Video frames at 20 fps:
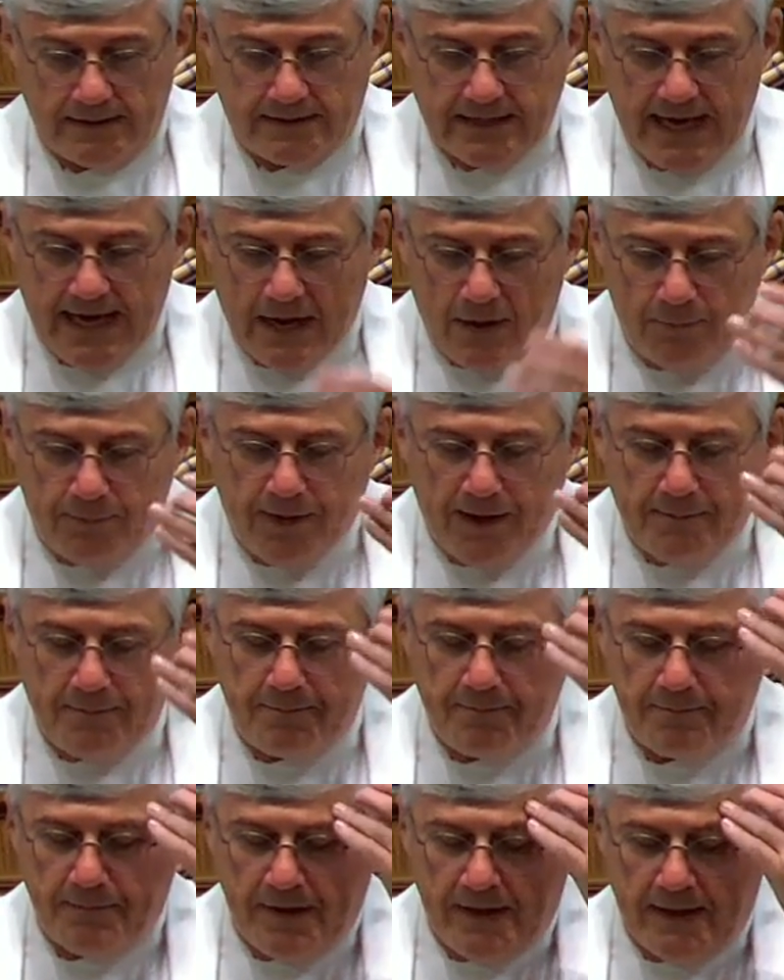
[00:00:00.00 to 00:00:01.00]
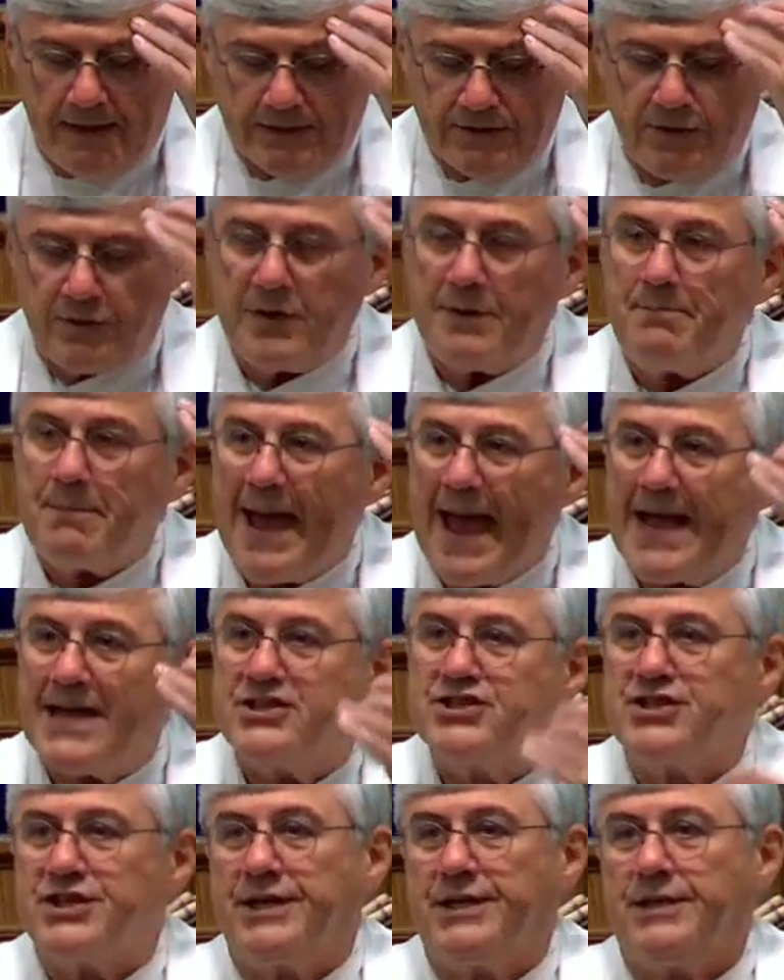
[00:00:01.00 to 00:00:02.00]
to help them to
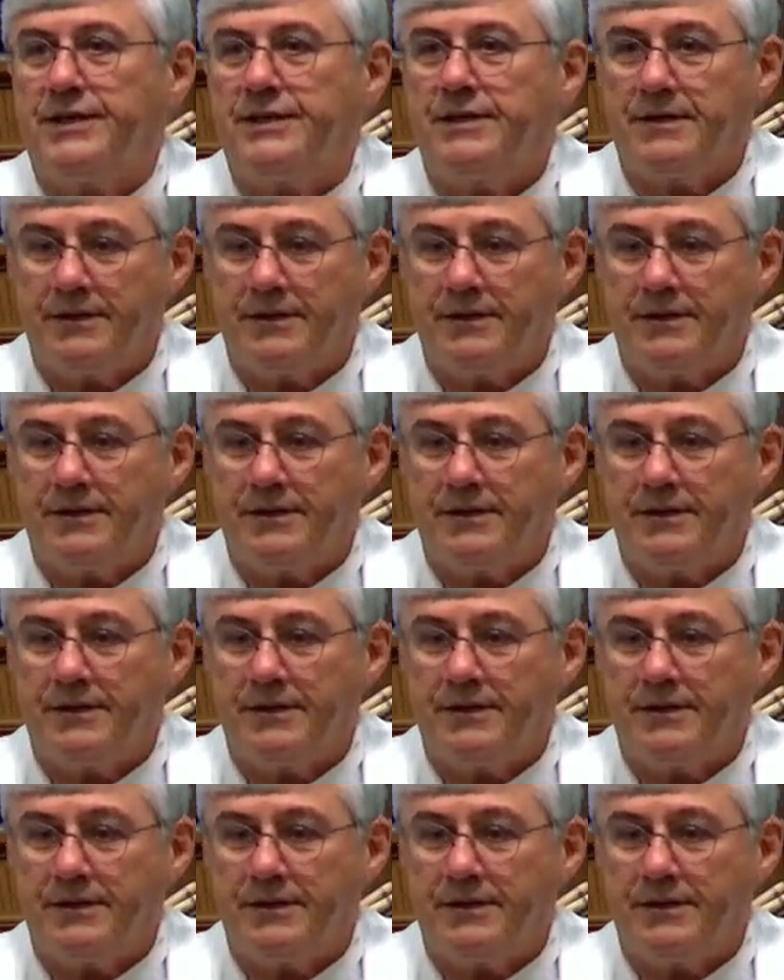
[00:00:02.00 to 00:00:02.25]
imagine